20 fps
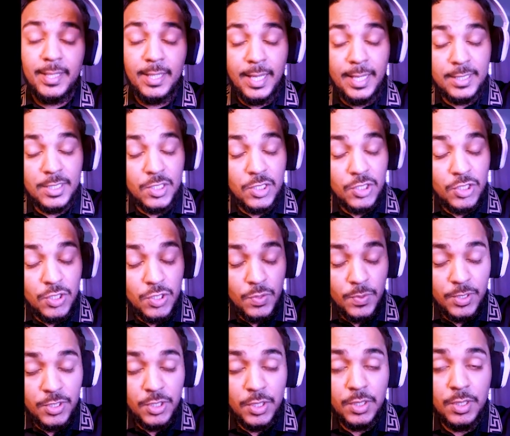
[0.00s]
and
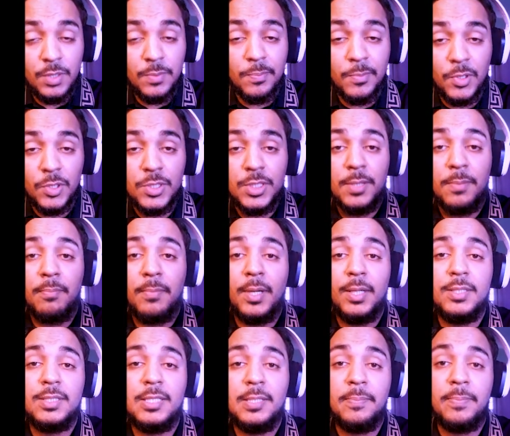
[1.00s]
switching the mode to
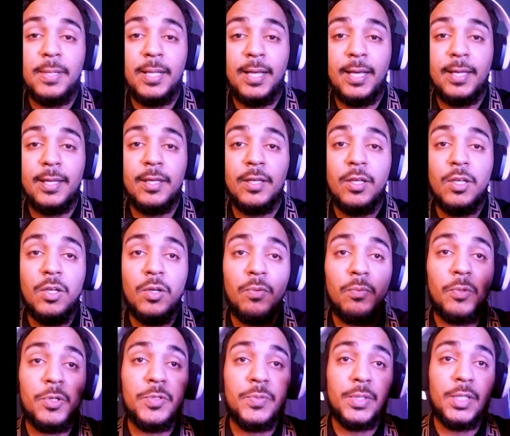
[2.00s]
multiply,
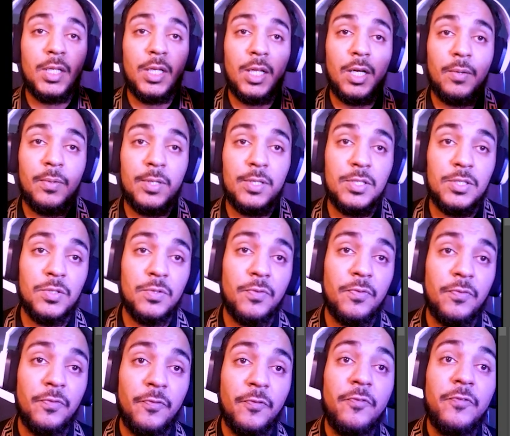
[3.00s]
which would allow us to
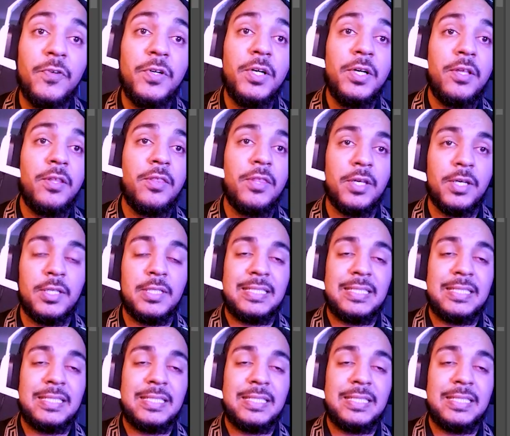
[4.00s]
further